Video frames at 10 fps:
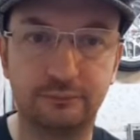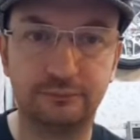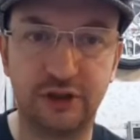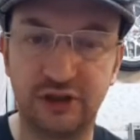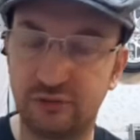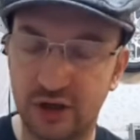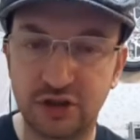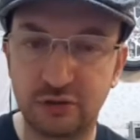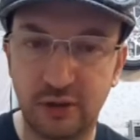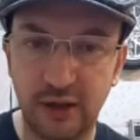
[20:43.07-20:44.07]
did
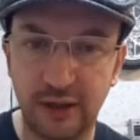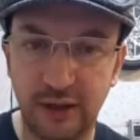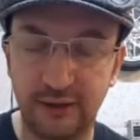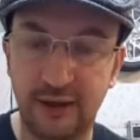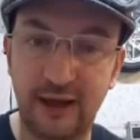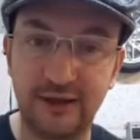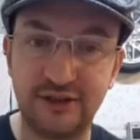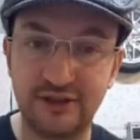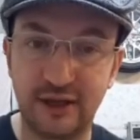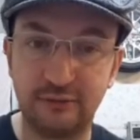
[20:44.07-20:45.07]
Crash agree in their
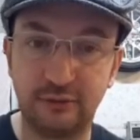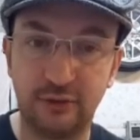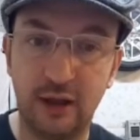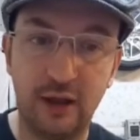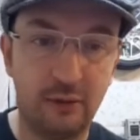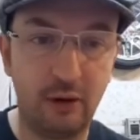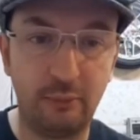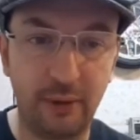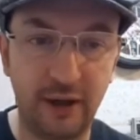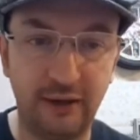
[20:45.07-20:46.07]
latest annual? Well,
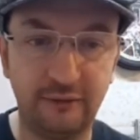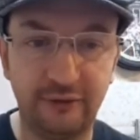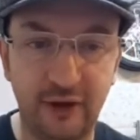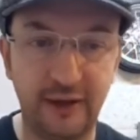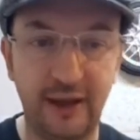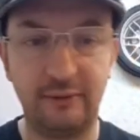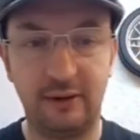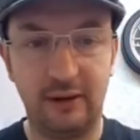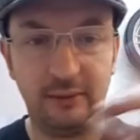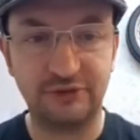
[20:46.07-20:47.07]
buy it and find
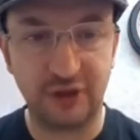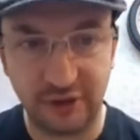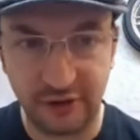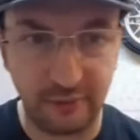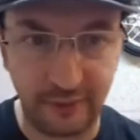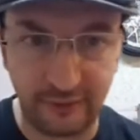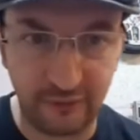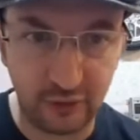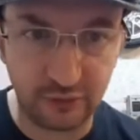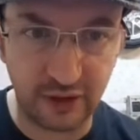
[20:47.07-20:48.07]
out. I'm starting to do a bit of
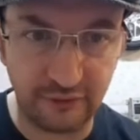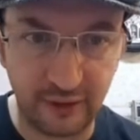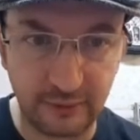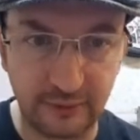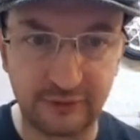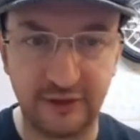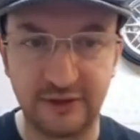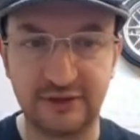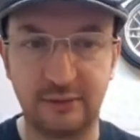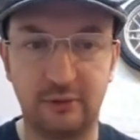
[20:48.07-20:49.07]
the autofocus
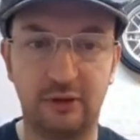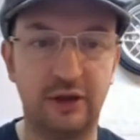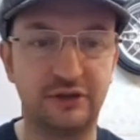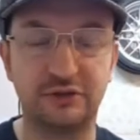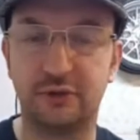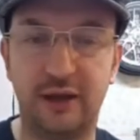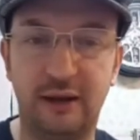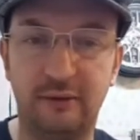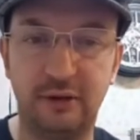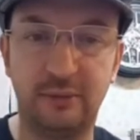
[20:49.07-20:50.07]
thing, so we'll sort that
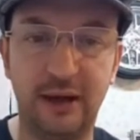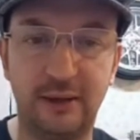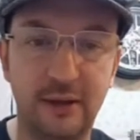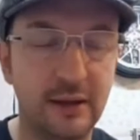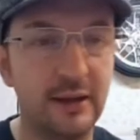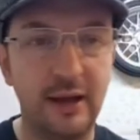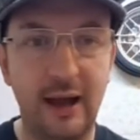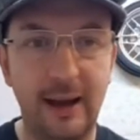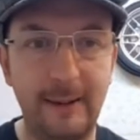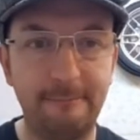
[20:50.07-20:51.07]
out in a minute.
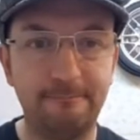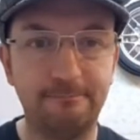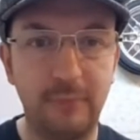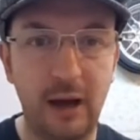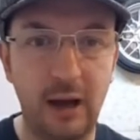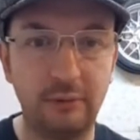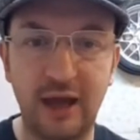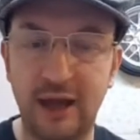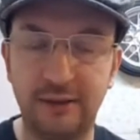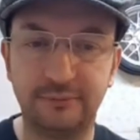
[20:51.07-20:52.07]

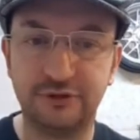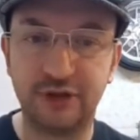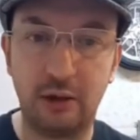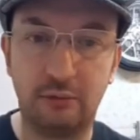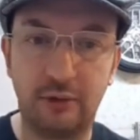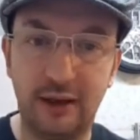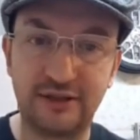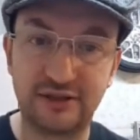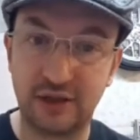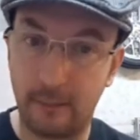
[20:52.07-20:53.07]
Okay, so
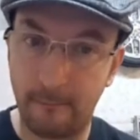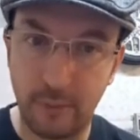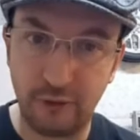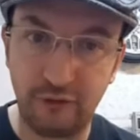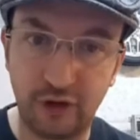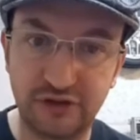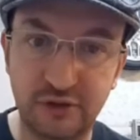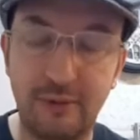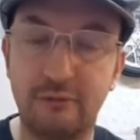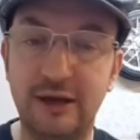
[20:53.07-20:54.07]
let's move on
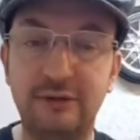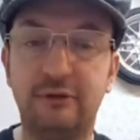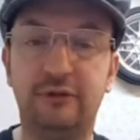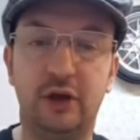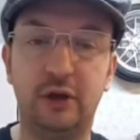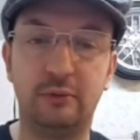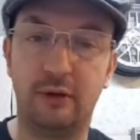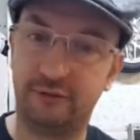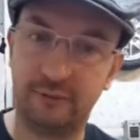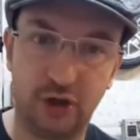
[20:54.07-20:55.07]
to a re-review
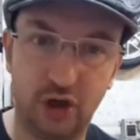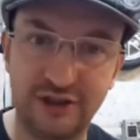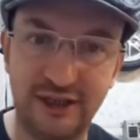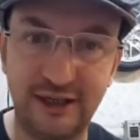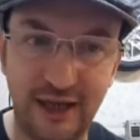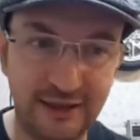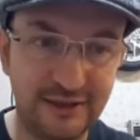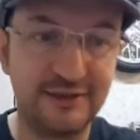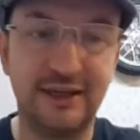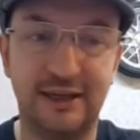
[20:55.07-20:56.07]
from
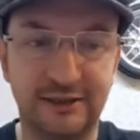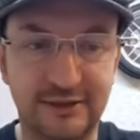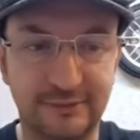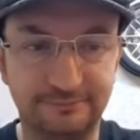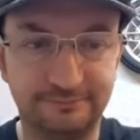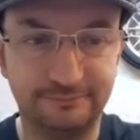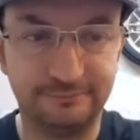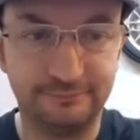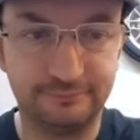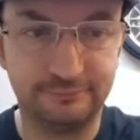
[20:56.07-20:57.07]
1986.
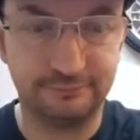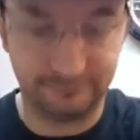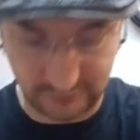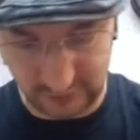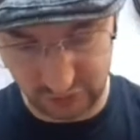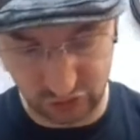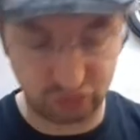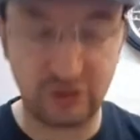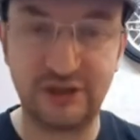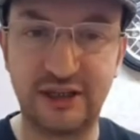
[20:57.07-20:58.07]
And
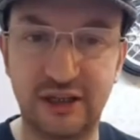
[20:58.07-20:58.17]
just reset the